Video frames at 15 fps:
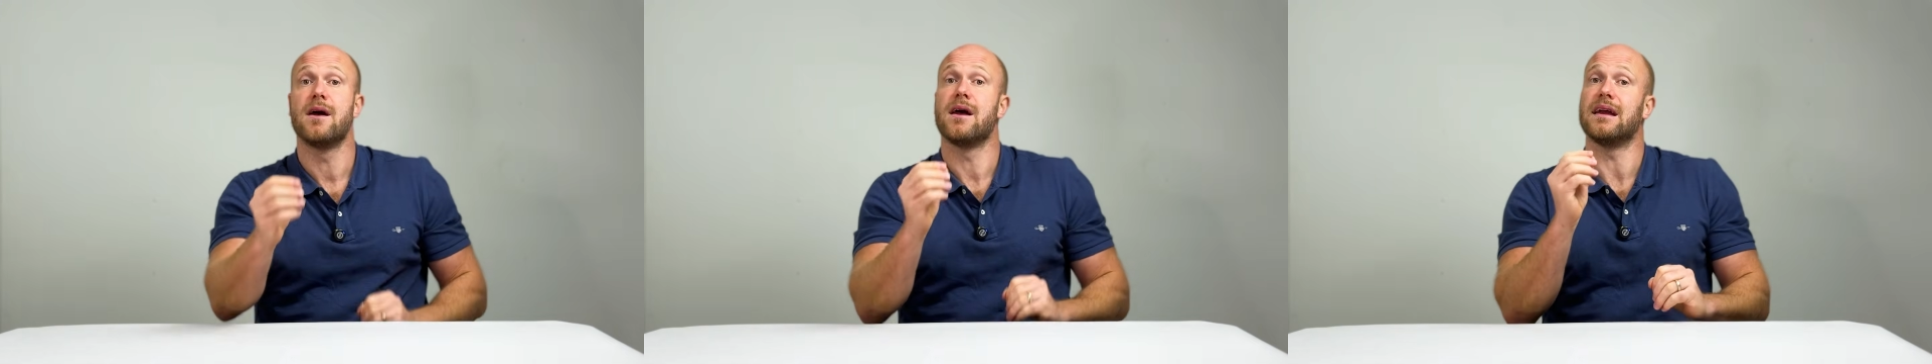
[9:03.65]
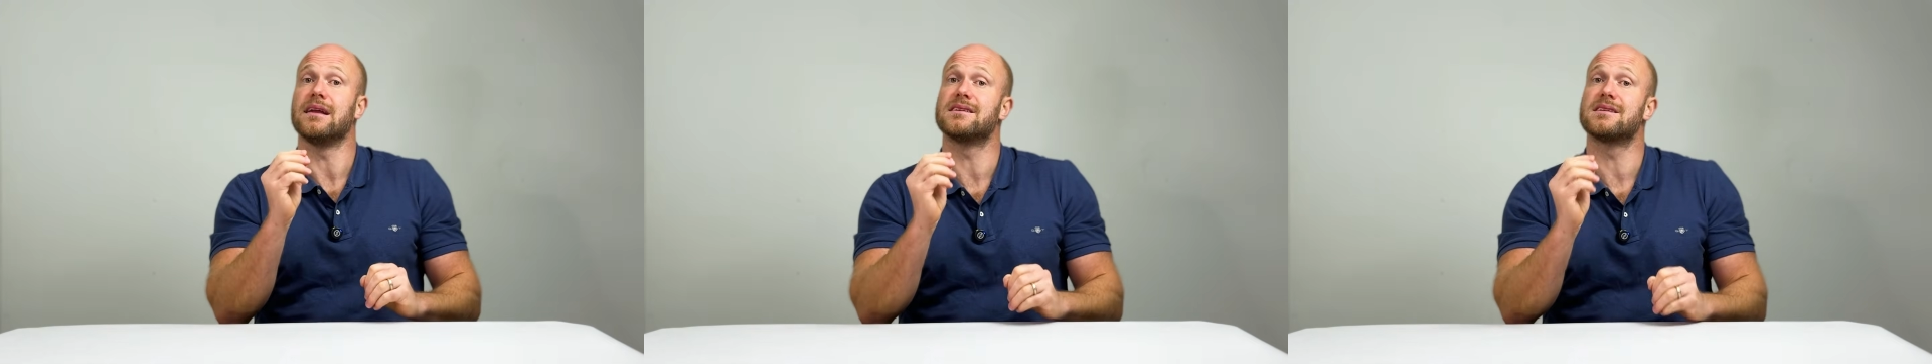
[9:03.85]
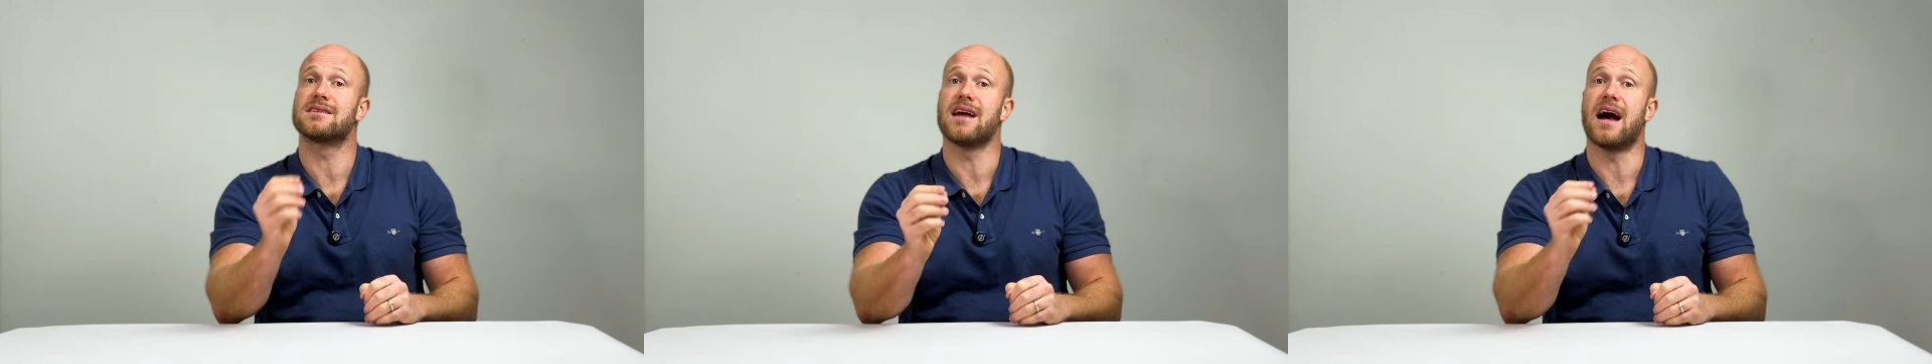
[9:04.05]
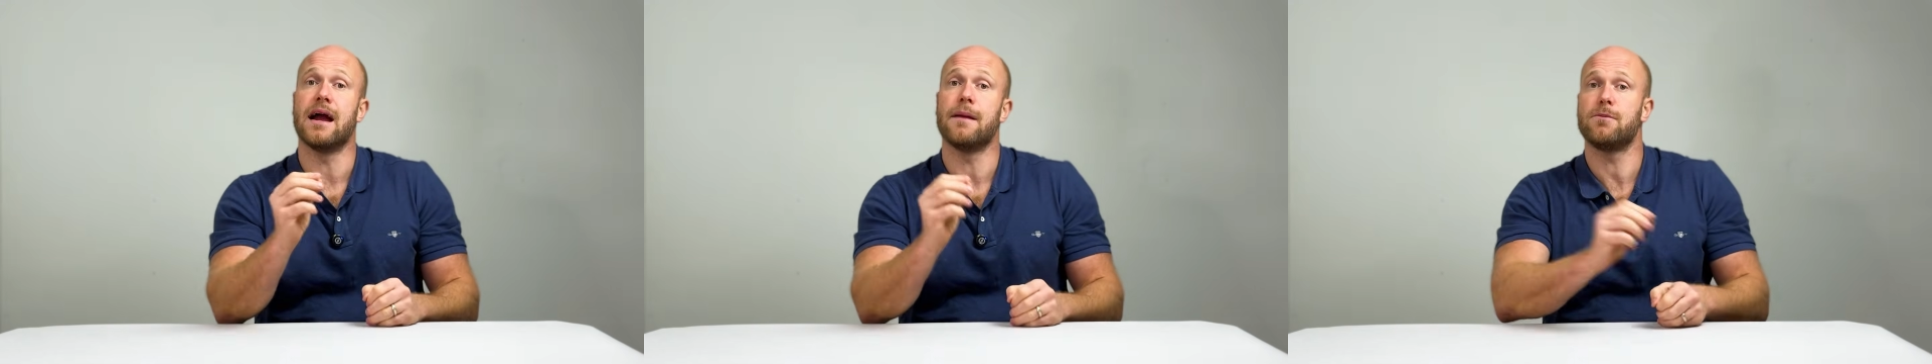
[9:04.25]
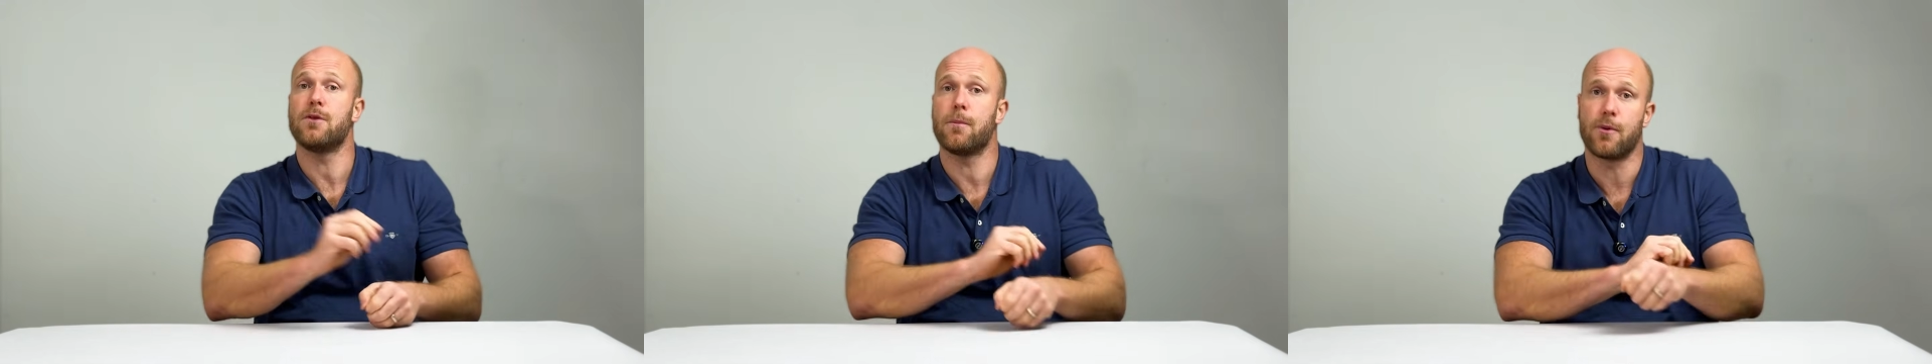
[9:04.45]
it's
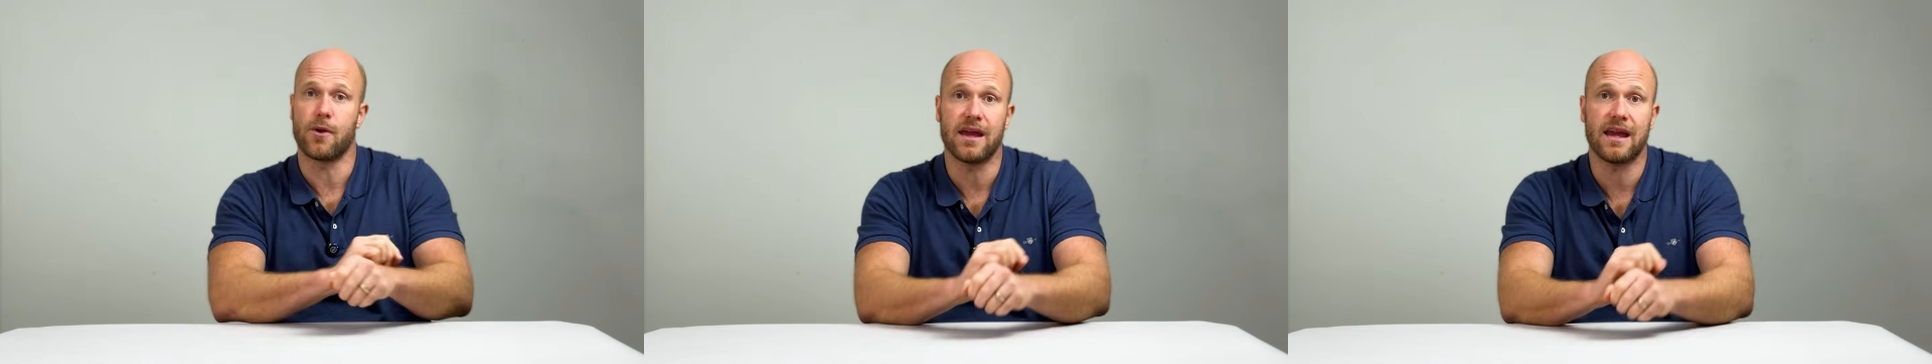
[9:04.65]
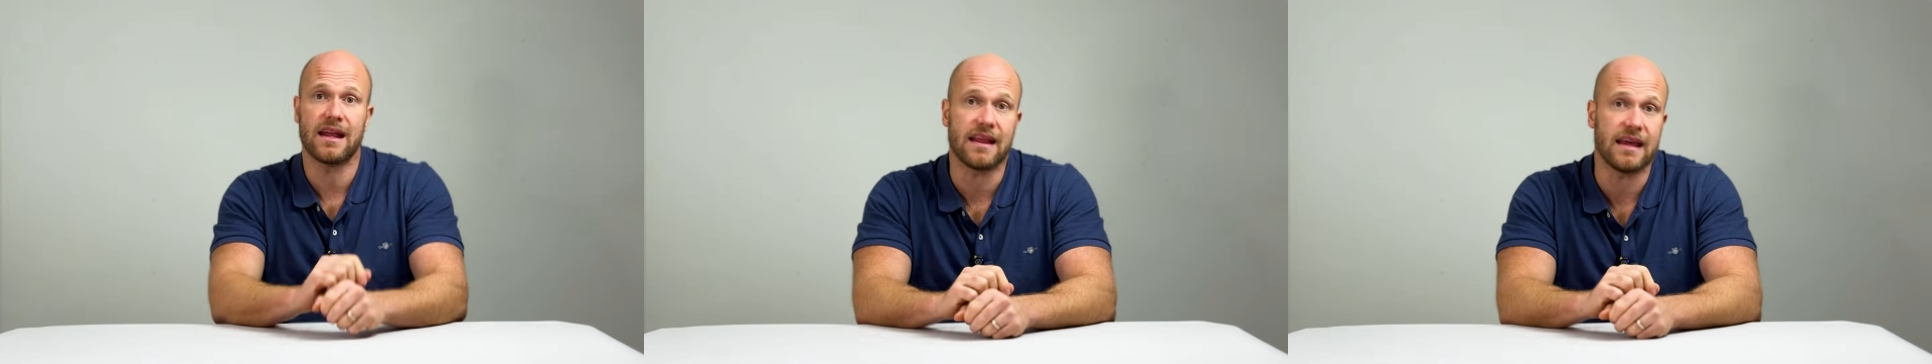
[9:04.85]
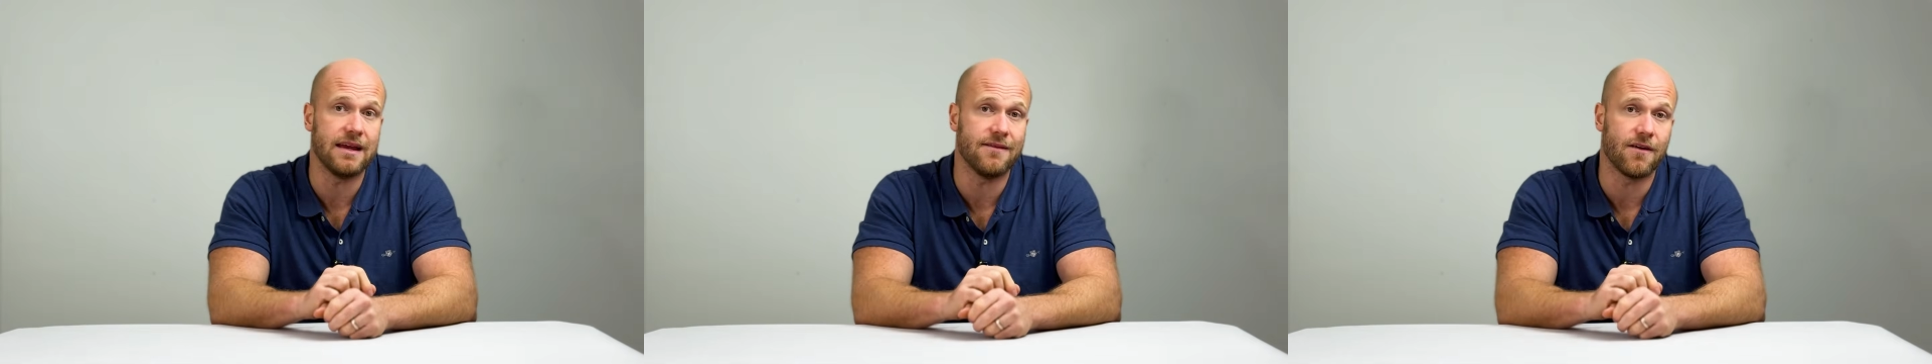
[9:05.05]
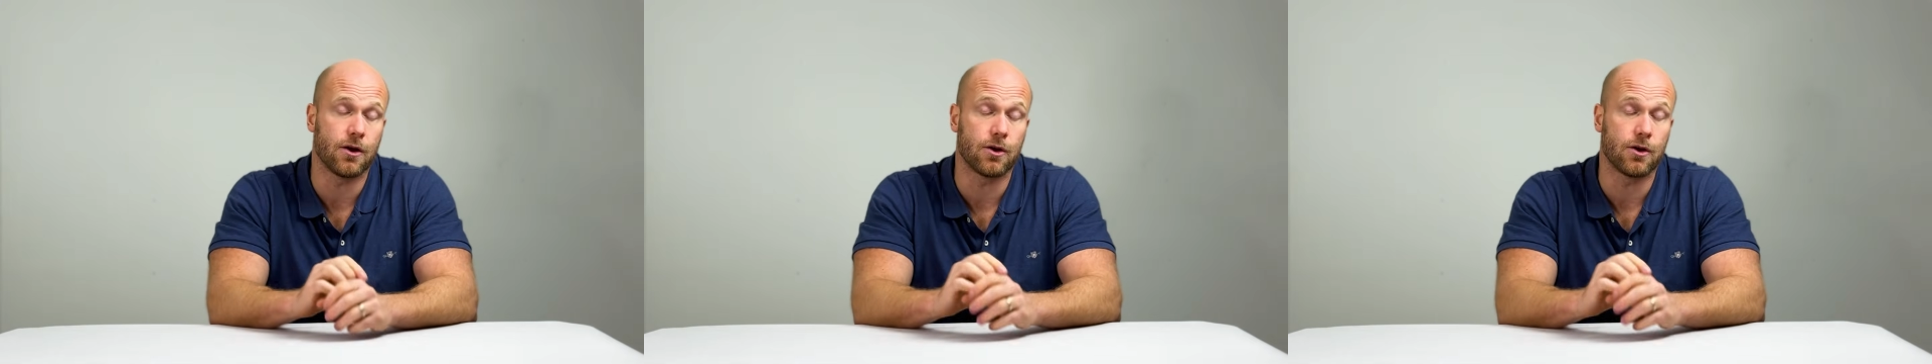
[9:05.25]
time to bring it even